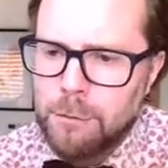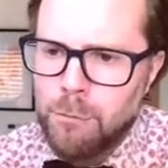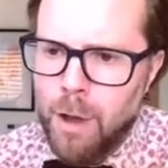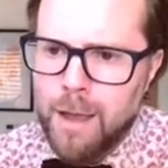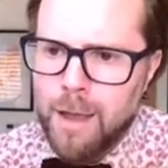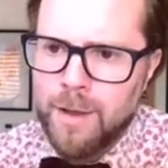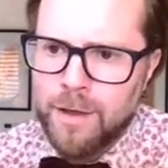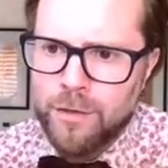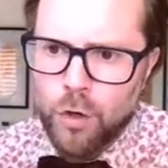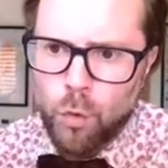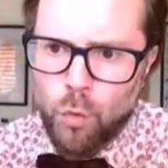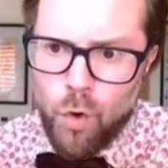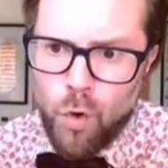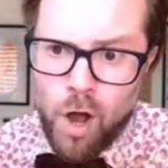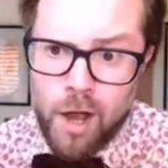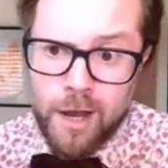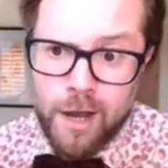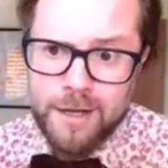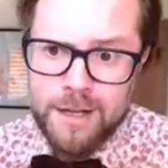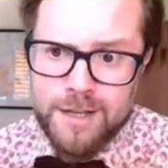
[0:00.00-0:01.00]
Maybe the
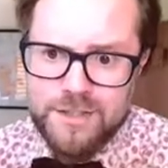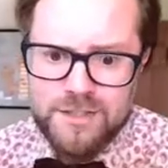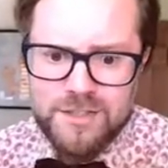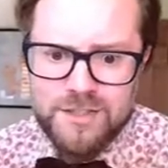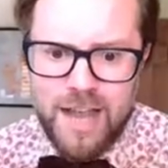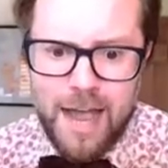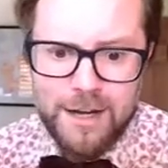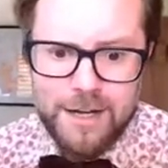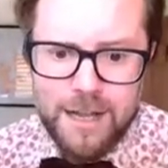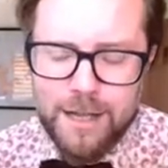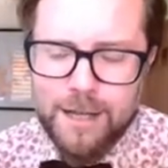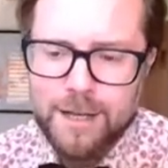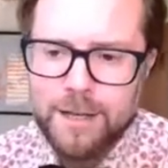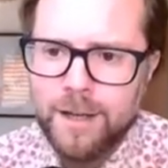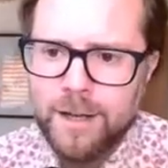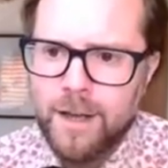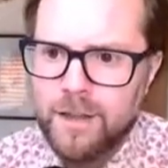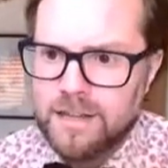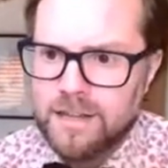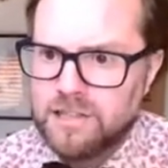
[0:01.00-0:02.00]
wine is tannic,
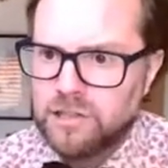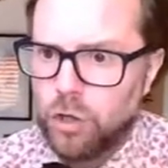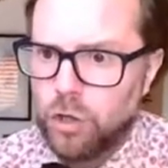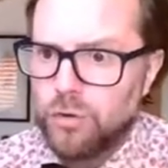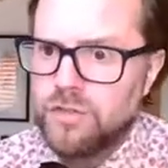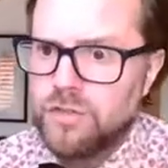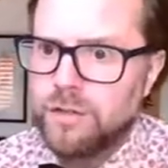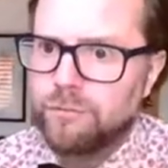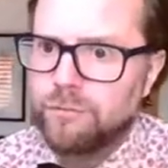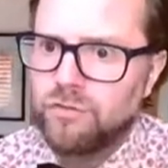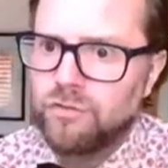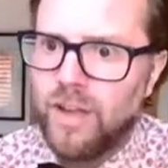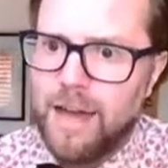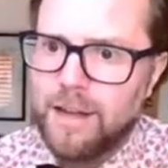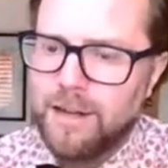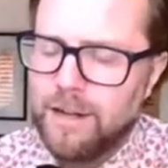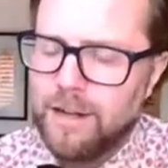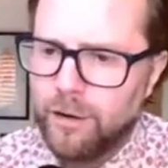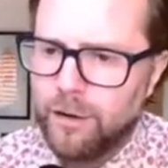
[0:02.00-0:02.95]
there's lots of tannin,